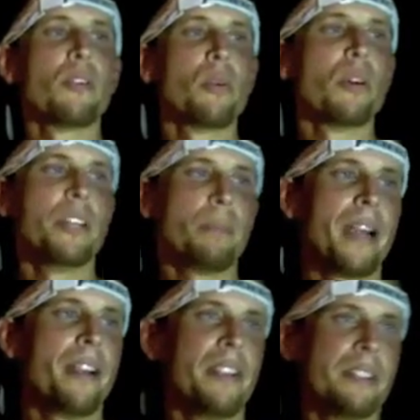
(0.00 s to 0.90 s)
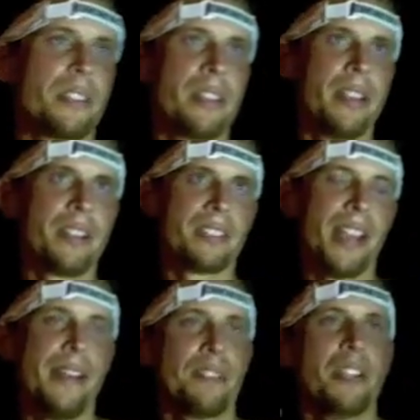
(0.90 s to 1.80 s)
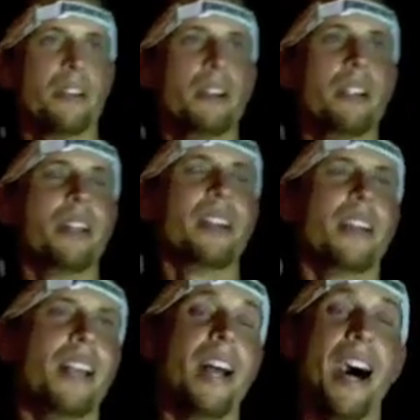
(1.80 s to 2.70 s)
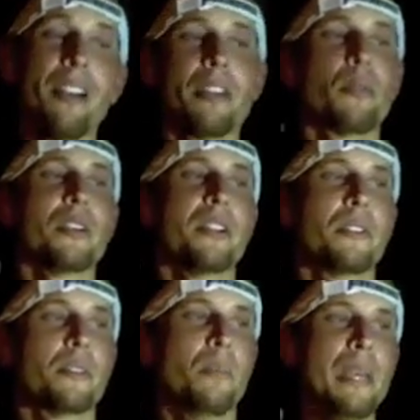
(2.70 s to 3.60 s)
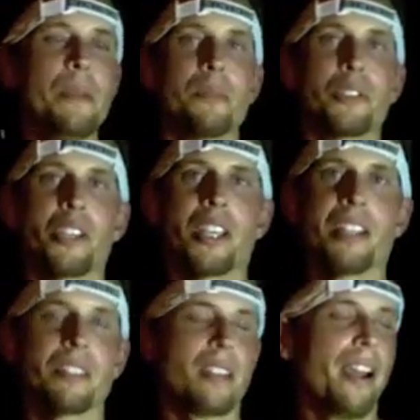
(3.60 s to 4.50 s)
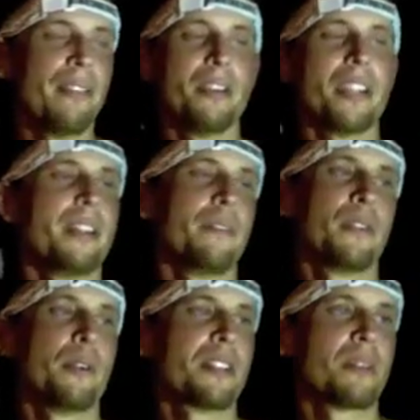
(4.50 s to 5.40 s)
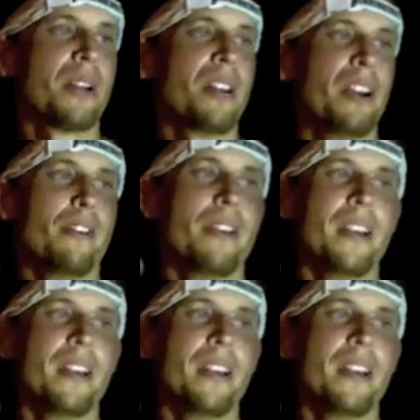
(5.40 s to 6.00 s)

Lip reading: ever want parents to have to hear, I don't ever want to hear those beeping machines ever again for the rest of my life.